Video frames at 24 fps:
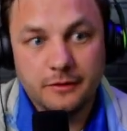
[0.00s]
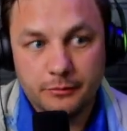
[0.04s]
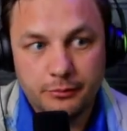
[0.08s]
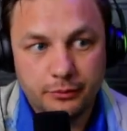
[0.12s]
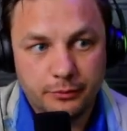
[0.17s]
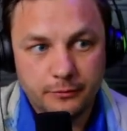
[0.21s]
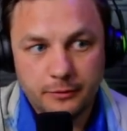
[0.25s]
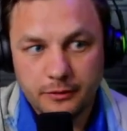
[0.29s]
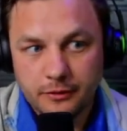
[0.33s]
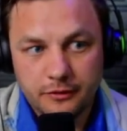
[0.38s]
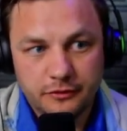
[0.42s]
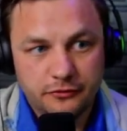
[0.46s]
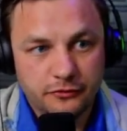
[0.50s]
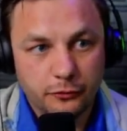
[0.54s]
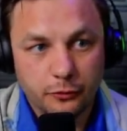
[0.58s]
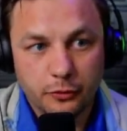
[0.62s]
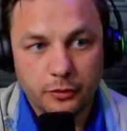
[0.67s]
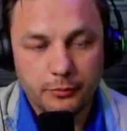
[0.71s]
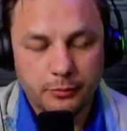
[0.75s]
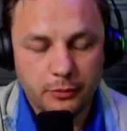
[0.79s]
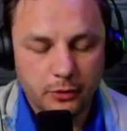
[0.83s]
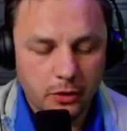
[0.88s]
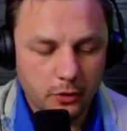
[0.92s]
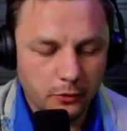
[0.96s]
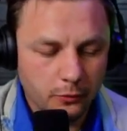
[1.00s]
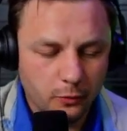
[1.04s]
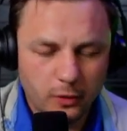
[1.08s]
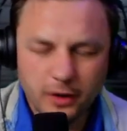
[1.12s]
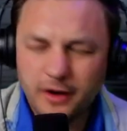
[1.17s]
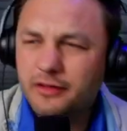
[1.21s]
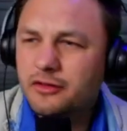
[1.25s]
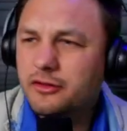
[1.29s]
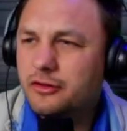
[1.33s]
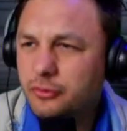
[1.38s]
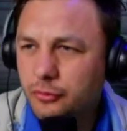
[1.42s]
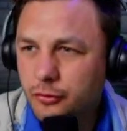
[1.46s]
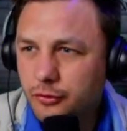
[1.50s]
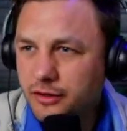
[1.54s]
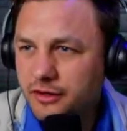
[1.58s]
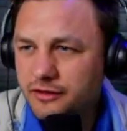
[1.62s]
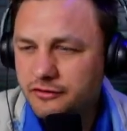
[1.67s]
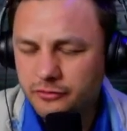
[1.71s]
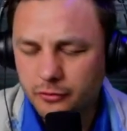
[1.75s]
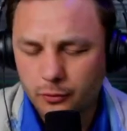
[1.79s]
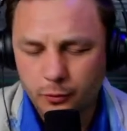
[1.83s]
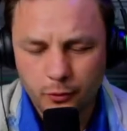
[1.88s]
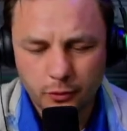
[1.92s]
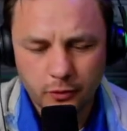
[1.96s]
A tour pro. One of the Cooties,
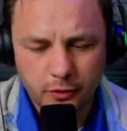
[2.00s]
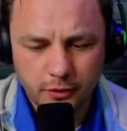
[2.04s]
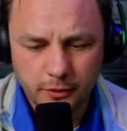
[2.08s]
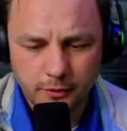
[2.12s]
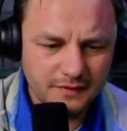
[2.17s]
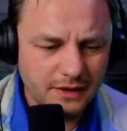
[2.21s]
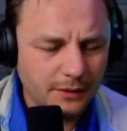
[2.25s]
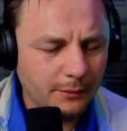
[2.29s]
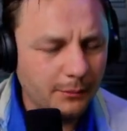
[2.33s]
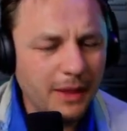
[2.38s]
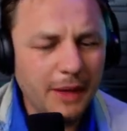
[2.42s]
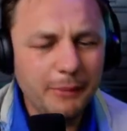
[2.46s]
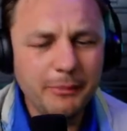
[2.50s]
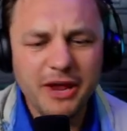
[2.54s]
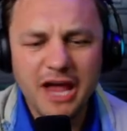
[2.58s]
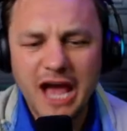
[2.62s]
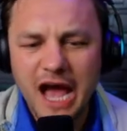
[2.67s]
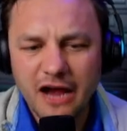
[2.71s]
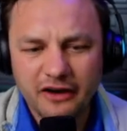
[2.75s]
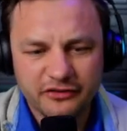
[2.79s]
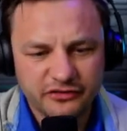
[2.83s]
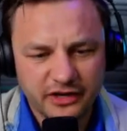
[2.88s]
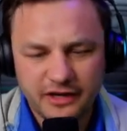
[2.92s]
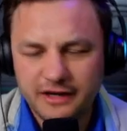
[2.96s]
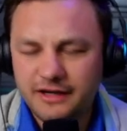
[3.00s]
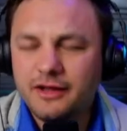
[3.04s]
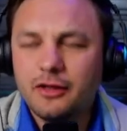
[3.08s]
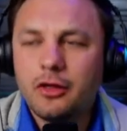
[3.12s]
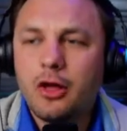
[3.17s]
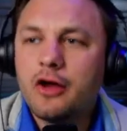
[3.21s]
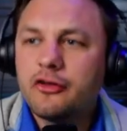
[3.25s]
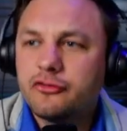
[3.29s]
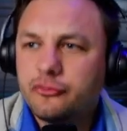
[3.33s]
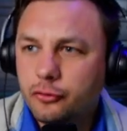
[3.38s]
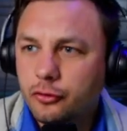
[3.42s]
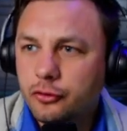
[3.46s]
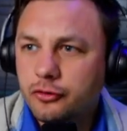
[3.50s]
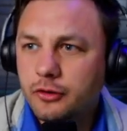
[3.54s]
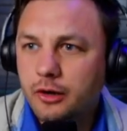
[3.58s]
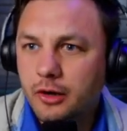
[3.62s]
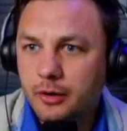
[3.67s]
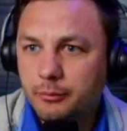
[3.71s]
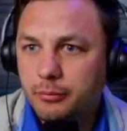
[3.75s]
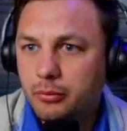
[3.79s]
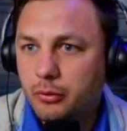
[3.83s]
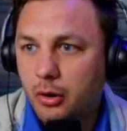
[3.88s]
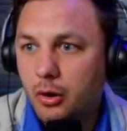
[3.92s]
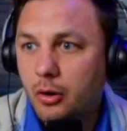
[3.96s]
or maybe actually he lost to a
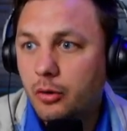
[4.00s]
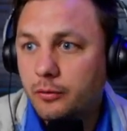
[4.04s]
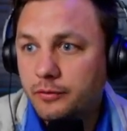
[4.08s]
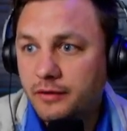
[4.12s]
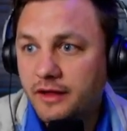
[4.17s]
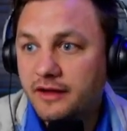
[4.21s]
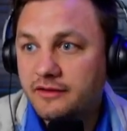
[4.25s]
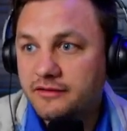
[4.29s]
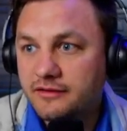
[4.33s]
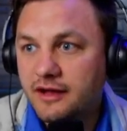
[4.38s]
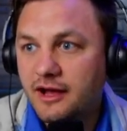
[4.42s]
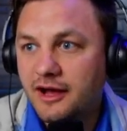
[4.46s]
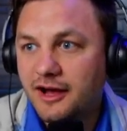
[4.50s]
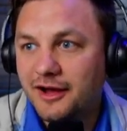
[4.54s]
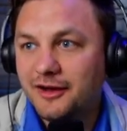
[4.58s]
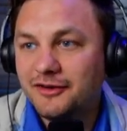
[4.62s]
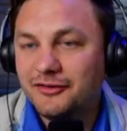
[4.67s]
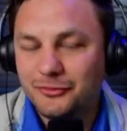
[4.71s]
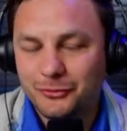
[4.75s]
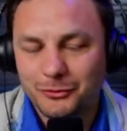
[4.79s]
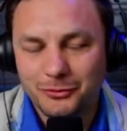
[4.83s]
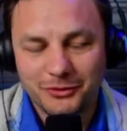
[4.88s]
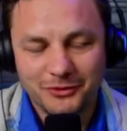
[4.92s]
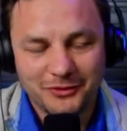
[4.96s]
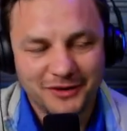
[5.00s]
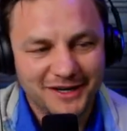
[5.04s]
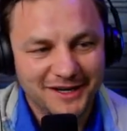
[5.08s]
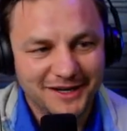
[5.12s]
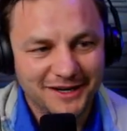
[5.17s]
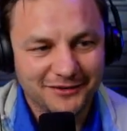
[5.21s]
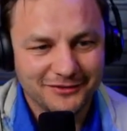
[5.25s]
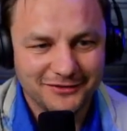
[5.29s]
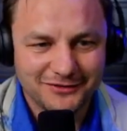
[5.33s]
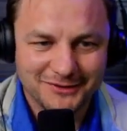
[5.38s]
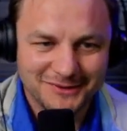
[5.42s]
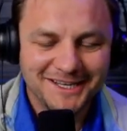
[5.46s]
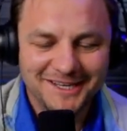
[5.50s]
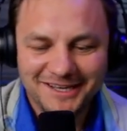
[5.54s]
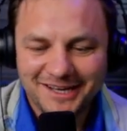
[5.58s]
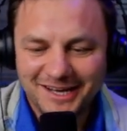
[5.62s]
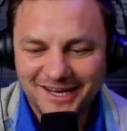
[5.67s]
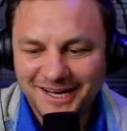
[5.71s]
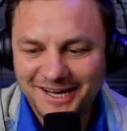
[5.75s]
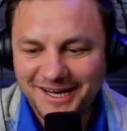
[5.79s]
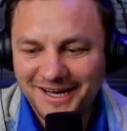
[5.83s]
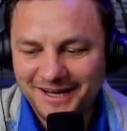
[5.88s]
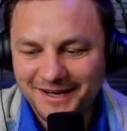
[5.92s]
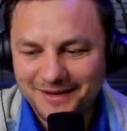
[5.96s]
pro that's on tour right now. So
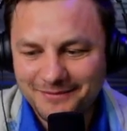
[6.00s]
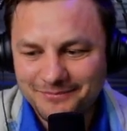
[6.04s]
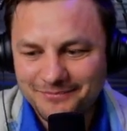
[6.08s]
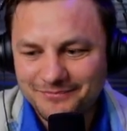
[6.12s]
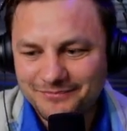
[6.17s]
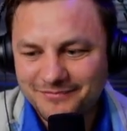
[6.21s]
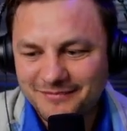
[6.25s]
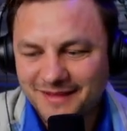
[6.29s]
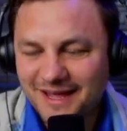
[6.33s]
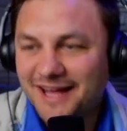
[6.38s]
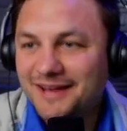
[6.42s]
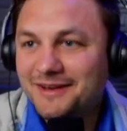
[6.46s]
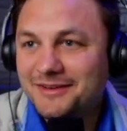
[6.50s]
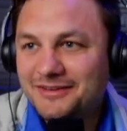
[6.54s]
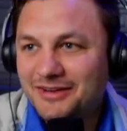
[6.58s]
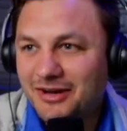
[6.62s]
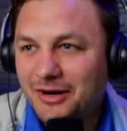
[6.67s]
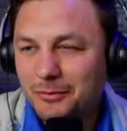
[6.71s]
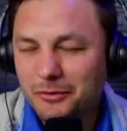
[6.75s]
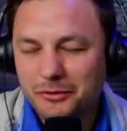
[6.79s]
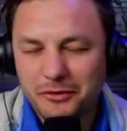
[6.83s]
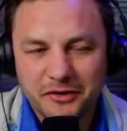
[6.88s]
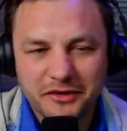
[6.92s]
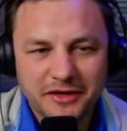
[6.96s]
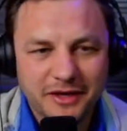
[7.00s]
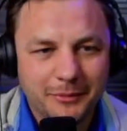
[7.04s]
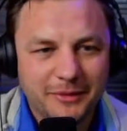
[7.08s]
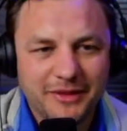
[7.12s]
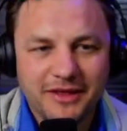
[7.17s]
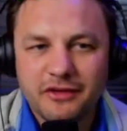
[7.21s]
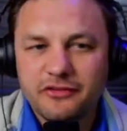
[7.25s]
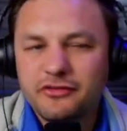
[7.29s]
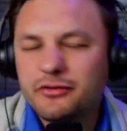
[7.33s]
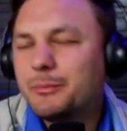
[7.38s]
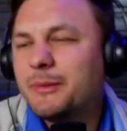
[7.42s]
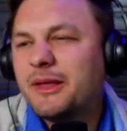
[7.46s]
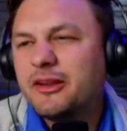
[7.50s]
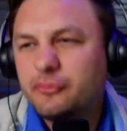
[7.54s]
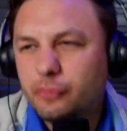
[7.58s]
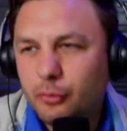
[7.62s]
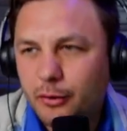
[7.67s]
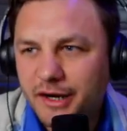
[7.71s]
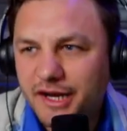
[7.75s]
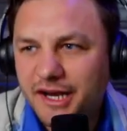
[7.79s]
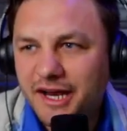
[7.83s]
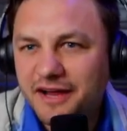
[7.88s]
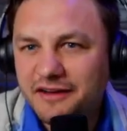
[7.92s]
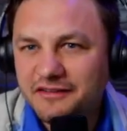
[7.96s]
not terrible to look at, but that was from like
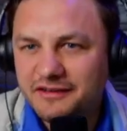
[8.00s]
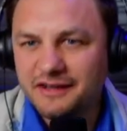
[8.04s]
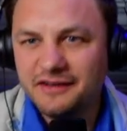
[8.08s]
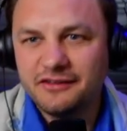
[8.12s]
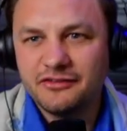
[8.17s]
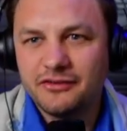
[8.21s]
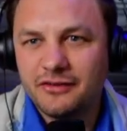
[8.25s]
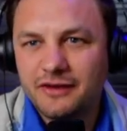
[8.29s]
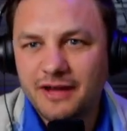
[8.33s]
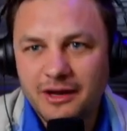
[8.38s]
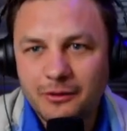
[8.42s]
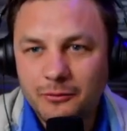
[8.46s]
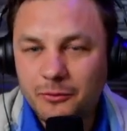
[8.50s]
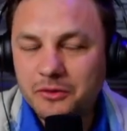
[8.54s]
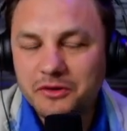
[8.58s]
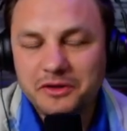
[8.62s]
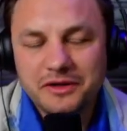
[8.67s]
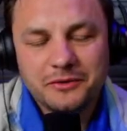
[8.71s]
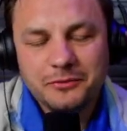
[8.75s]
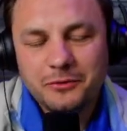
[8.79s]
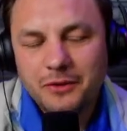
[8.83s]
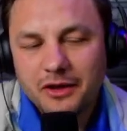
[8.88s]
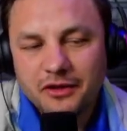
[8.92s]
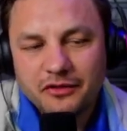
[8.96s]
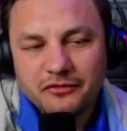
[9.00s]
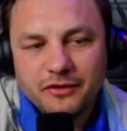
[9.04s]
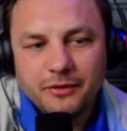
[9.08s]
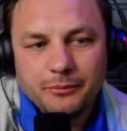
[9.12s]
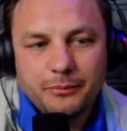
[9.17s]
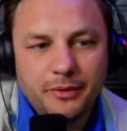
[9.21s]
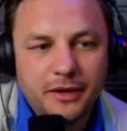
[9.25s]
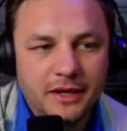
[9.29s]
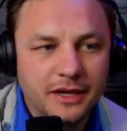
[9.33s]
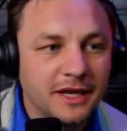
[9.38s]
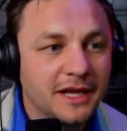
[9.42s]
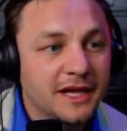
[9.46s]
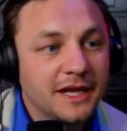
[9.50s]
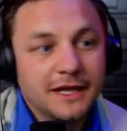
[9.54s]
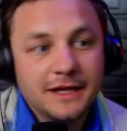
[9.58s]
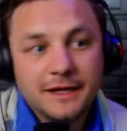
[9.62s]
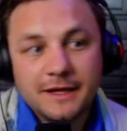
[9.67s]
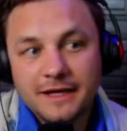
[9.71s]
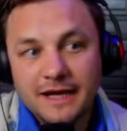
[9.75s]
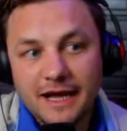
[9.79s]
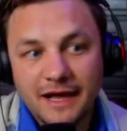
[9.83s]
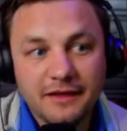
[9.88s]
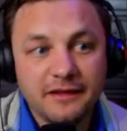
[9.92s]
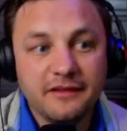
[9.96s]
2019, so not really relevant. But
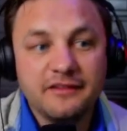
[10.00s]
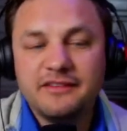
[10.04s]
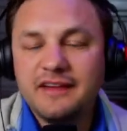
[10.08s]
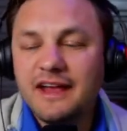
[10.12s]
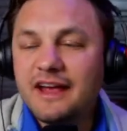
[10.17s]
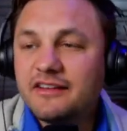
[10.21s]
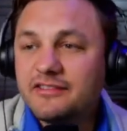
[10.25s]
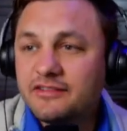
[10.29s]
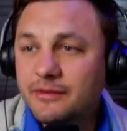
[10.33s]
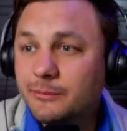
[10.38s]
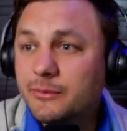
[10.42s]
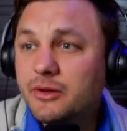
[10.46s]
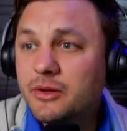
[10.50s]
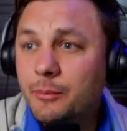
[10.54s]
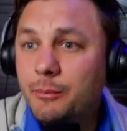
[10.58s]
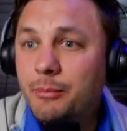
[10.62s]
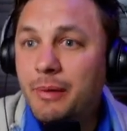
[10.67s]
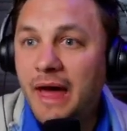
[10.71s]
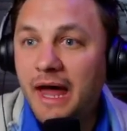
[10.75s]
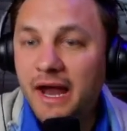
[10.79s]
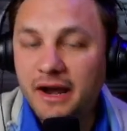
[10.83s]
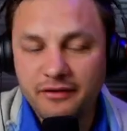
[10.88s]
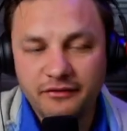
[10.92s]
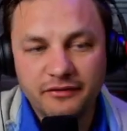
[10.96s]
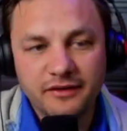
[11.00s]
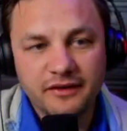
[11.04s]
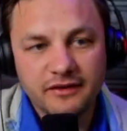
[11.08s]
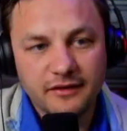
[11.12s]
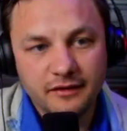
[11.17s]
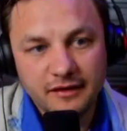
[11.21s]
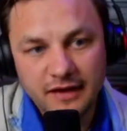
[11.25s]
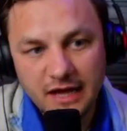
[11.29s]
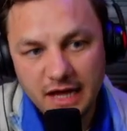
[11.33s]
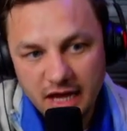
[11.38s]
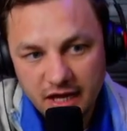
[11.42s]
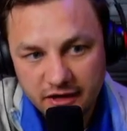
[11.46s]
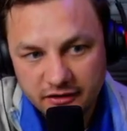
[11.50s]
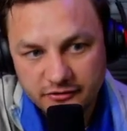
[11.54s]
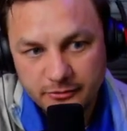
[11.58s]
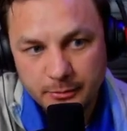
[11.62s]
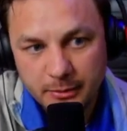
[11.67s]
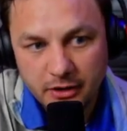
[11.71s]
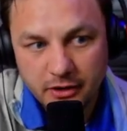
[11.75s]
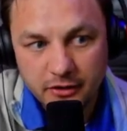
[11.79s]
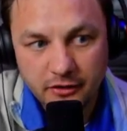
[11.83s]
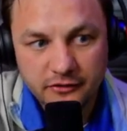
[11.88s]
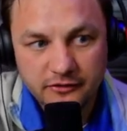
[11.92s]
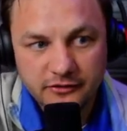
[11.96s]
at least he has some competitive
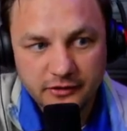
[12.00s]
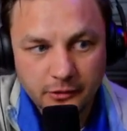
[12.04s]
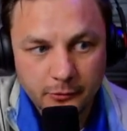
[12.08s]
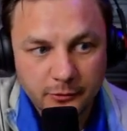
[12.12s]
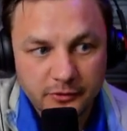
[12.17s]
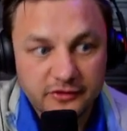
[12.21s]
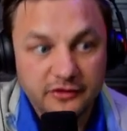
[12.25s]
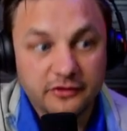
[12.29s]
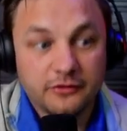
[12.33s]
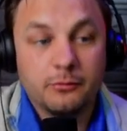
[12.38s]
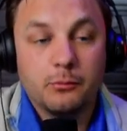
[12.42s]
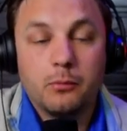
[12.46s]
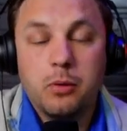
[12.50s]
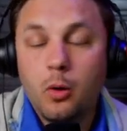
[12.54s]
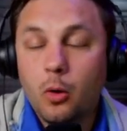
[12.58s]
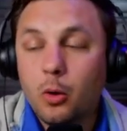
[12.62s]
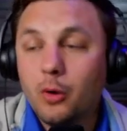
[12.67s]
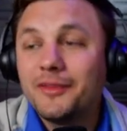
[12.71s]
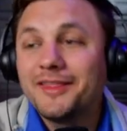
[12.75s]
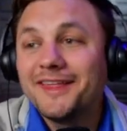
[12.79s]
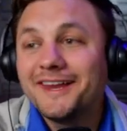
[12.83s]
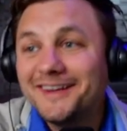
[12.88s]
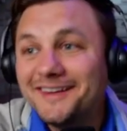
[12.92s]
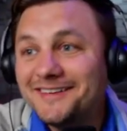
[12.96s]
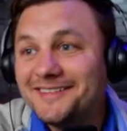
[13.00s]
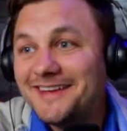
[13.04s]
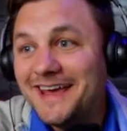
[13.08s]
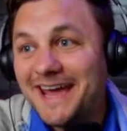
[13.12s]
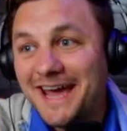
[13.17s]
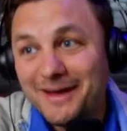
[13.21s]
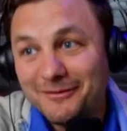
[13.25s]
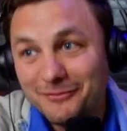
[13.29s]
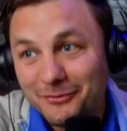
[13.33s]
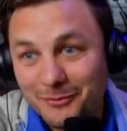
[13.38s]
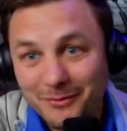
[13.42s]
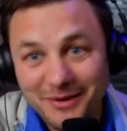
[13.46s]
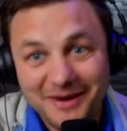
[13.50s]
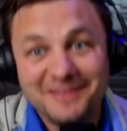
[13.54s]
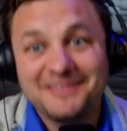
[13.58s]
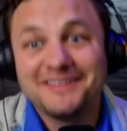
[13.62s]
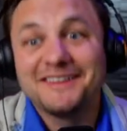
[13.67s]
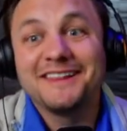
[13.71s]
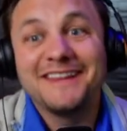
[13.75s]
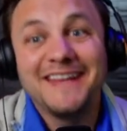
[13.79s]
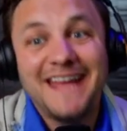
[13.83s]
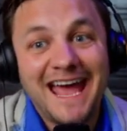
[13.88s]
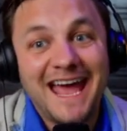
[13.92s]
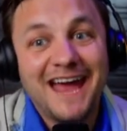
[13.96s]
experience here, which is more than he's had for
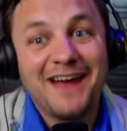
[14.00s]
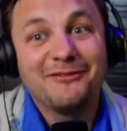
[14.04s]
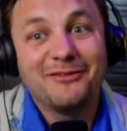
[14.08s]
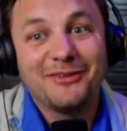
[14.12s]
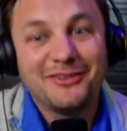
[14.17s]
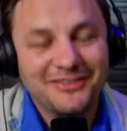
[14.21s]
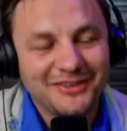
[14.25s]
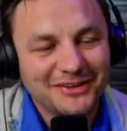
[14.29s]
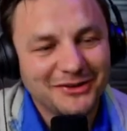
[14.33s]
basically every single